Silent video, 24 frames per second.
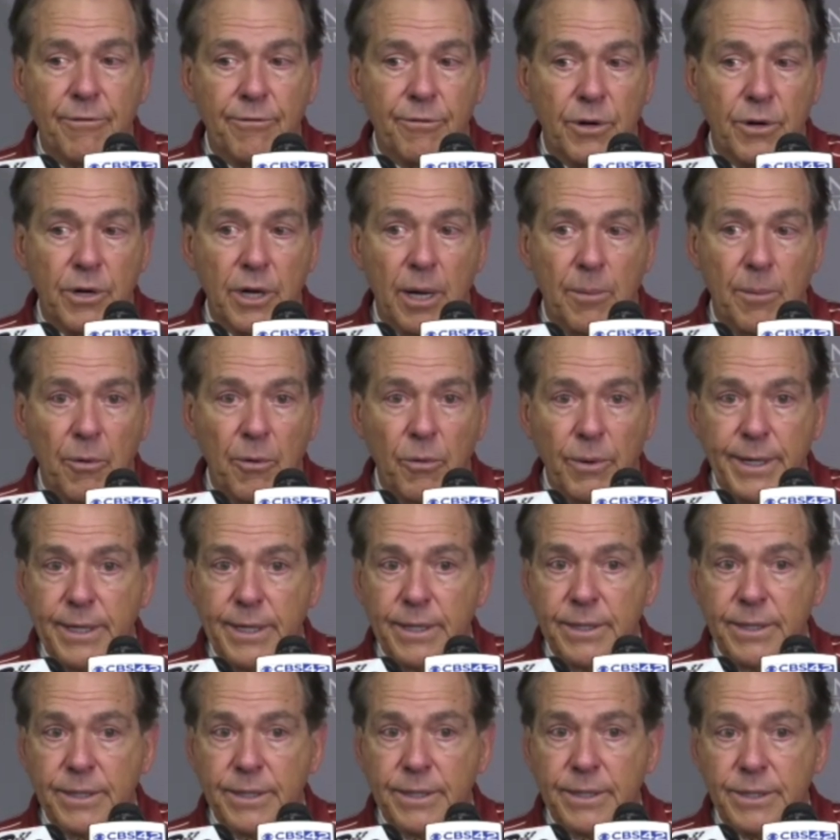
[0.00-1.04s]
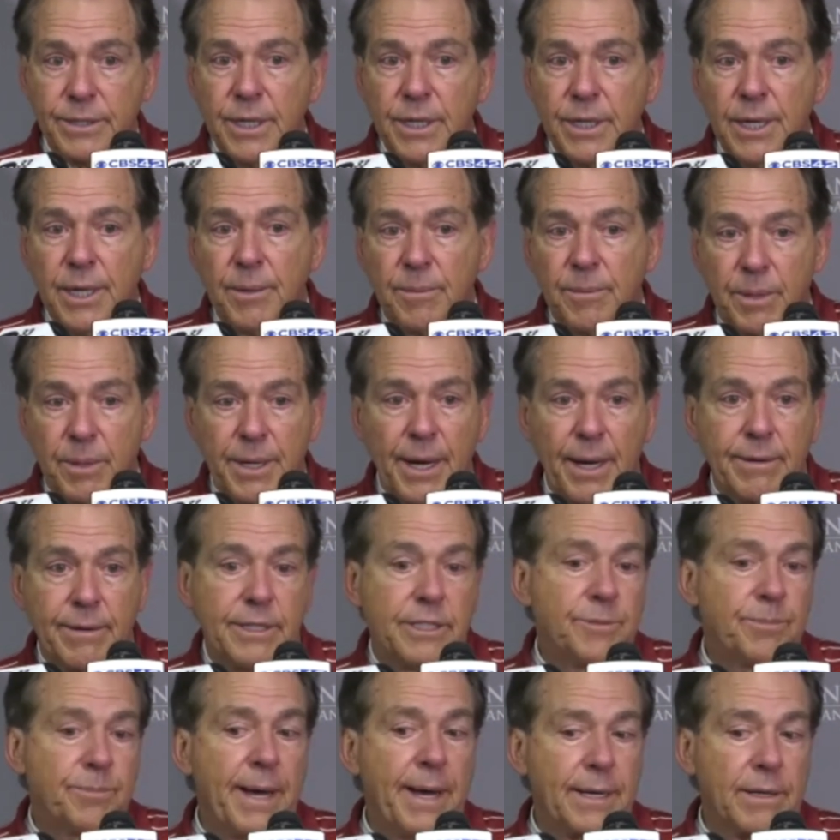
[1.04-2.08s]
Was out for a couple weeks
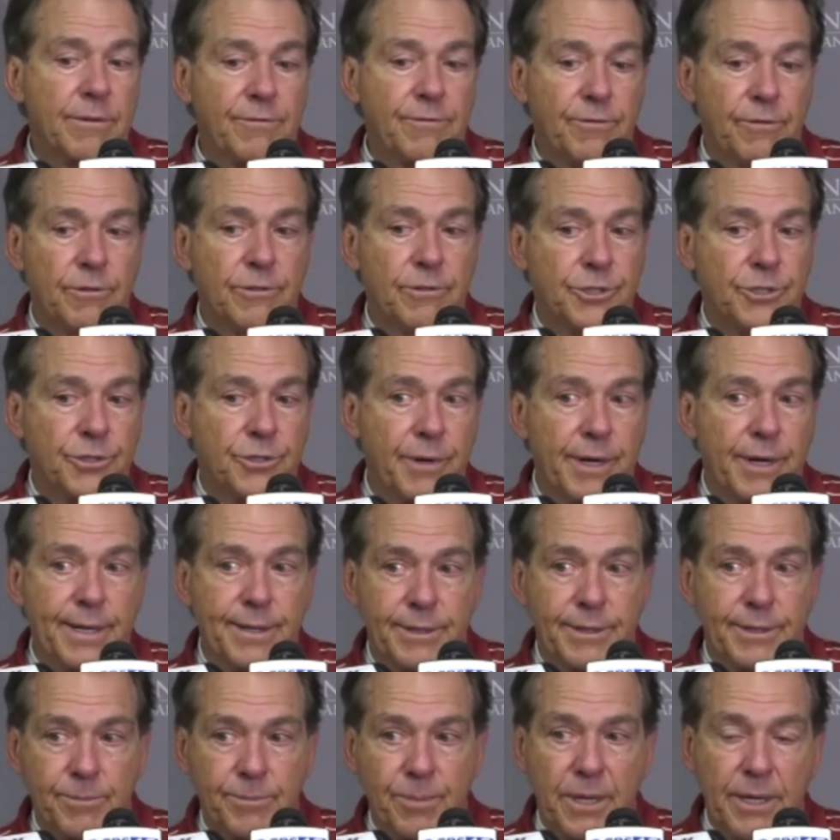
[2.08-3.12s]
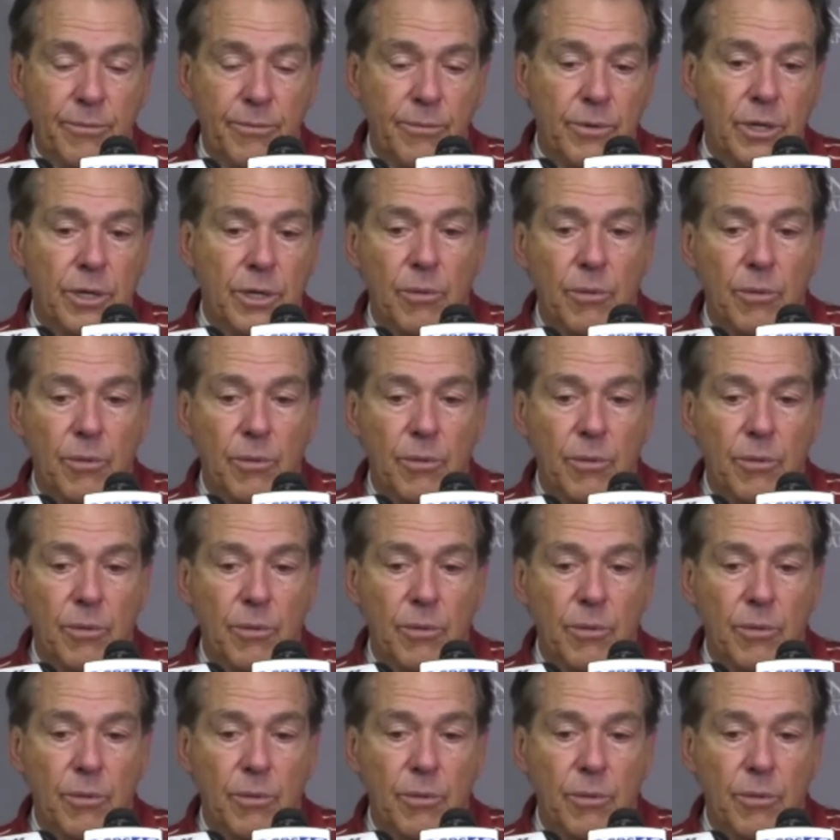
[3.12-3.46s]
but now he's back to full strength.